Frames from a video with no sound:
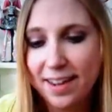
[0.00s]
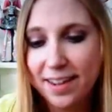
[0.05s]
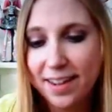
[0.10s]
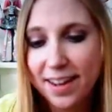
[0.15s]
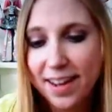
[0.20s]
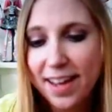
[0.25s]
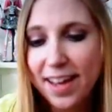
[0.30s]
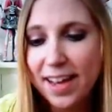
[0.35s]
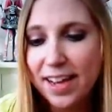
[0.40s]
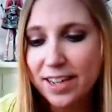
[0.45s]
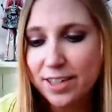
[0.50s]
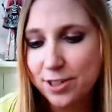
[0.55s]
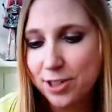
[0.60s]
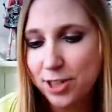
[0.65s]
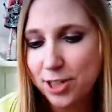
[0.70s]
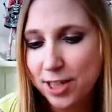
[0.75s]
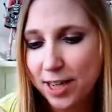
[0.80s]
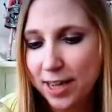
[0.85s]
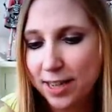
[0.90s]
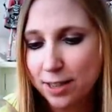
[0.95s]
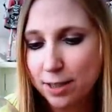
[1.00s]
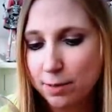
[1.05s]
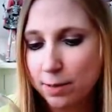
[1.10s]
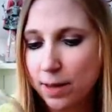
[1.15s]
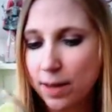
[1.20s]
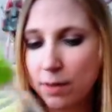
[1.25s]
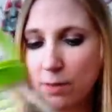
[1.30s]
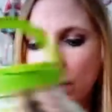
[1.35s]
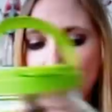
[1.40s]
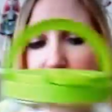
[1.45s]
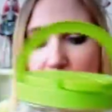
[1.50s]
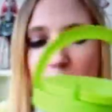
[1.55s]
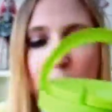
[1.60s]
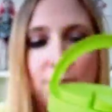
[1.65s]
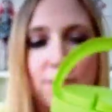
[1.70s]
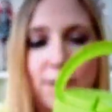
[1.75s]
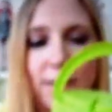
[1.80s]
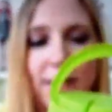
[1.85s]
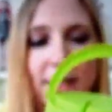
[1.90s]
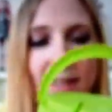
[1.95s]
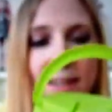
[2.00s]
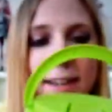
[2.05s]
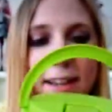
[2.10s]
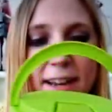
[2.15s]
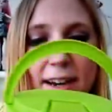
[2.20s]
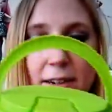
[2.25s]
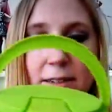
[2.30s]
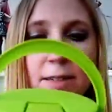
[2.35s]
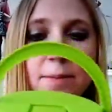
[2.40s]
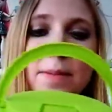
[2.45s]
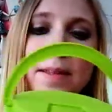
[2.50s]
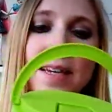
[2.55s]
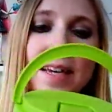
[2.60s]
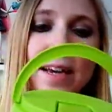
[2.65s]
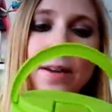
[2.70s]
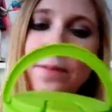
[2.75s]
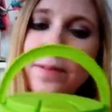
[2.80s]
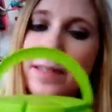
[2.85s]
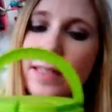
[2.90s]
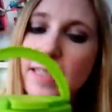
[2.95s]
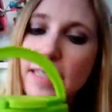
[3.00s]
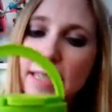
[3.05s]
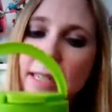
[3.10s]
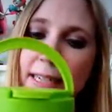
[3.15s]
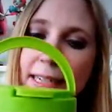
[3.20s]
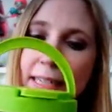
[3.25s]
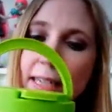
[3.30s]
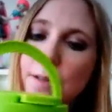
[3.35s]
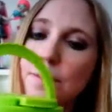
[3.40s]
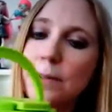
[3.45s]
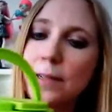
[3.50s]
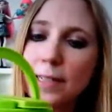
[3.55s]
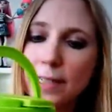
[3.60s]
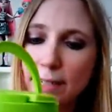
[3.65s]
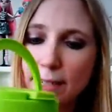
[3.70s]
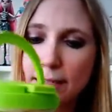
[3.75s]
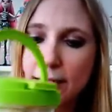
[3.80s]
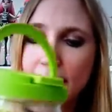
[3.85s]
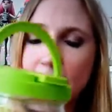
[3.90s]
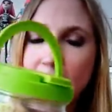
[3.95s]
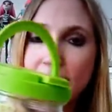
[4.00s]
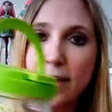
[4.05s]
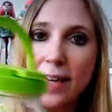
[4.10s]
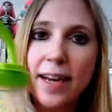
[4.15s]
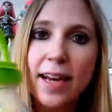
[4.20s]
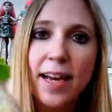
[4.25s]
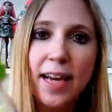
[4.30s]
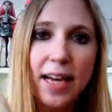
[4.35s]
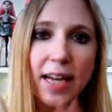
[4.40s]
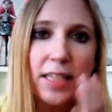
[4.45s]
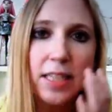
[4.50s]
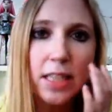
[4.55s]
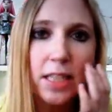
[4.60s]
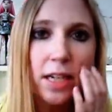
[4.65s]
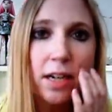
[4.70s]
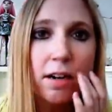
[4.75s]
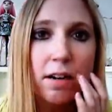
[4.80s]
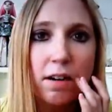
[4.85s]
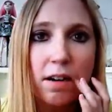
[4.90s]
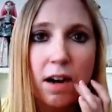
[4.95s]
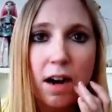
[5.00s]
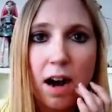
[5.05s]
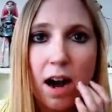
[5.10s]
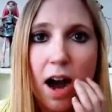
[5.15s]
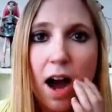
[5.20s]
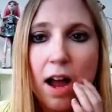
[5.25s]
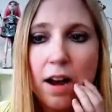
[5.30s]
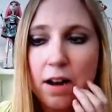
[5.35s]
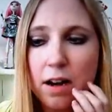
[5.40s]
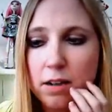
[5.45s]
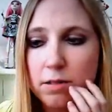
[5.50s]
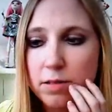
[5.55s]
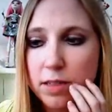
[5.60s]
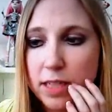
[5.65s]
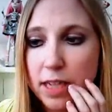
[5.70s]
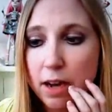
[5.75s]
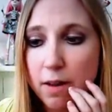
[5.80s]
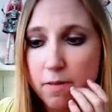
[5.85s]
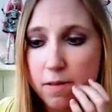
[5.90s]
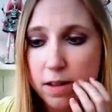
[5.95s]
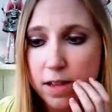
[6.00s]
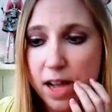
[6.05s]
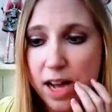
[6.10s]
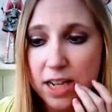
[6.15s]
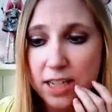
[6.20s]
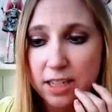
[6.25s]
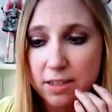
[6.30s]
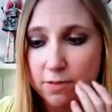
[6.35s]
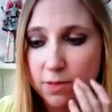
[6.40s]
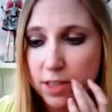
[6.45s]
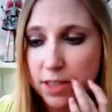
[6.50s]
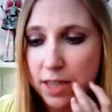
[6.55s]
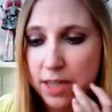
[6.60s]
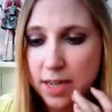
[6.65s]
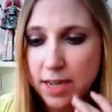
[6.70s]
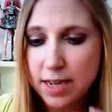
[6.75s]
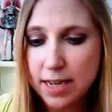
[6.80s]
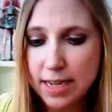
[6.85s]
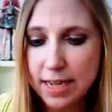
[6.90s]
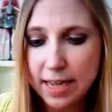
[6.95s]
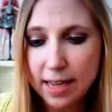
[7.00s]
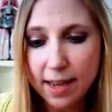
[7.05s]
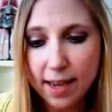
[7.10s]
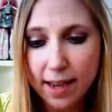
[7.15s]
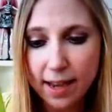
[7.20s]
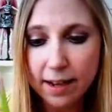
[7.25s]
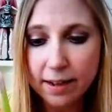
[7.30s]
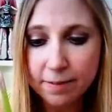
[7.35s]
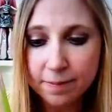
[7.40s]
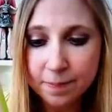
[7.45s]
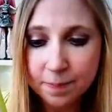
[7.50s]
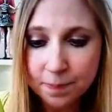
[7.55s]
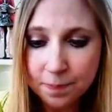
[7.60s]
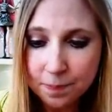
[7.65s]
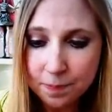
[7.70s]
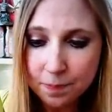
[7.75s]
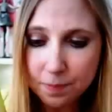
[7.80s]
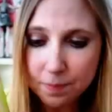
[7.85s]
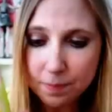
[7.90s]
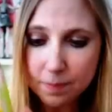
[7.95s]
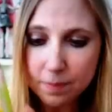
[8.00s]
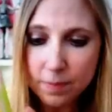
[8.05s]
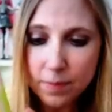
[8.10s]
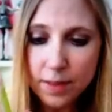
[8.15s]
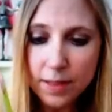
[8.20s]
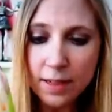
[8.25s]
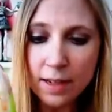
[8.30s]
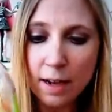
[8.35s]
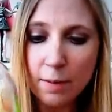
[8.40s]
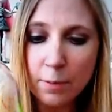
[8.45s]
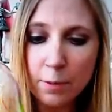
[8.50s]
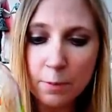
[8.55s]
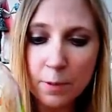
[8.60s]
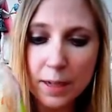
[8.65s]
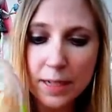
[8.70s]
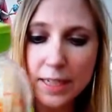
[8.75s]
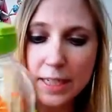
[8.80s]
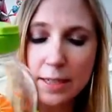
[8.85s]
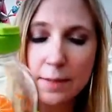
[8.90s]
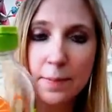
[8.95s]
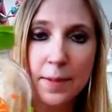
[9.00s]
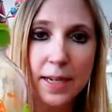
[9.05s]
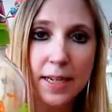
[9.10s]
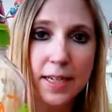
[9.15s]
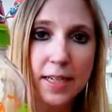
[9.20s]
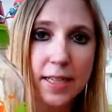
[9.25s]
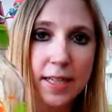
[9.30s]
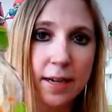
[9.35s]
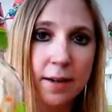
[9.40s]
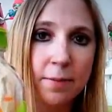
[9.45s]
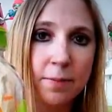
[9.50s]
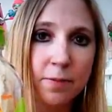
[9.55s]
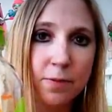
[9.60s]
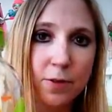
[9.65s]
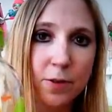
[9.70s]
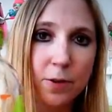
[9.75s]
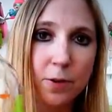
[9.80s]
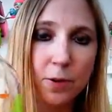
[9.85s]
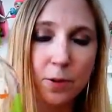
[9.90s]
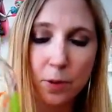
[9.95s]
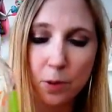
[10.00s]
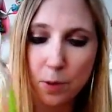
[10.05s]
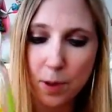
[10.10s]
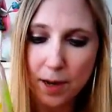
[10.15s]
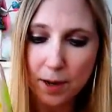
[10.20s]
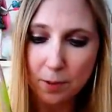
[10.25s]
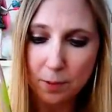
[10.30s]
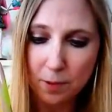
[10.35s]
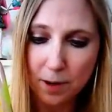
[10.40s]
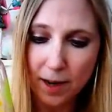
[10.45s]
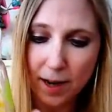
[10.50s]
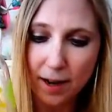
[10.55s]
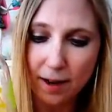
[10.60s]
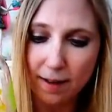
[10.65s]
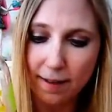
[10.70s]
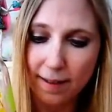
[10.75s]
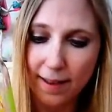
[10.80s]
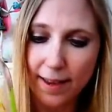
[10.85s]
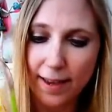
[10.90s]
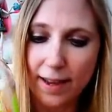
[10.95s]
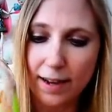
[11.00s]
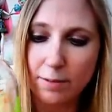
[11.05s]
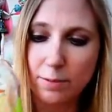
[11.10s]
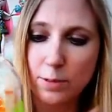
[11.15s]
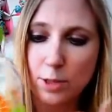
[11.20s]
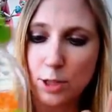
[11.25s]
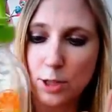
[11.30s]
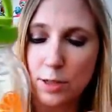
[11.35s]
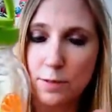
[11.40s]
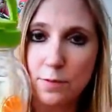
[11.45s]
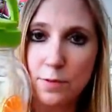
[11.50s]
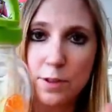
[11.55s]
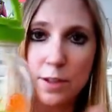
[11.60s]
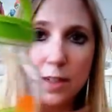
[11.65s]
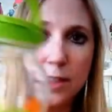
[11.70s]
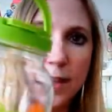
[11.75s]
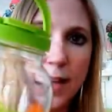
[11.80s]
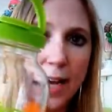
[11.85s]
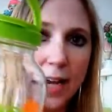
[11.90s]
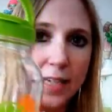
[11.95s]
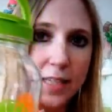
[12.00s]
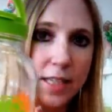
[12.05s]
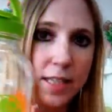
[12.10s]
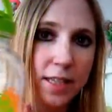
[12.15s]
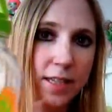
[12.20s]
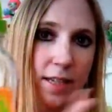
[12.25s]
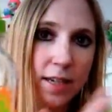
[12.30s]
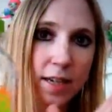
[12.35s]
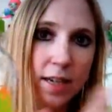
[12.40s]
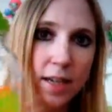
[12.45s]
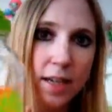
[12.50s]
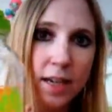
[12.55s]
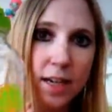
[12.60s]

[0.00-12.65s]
and she'd ask what I wanted to drink, and I'd always be like, I want tea, I want tea. And so I'd always have a glass of sun tea, and I've been wanting to make some for quite a while, and I'm just looking for a glass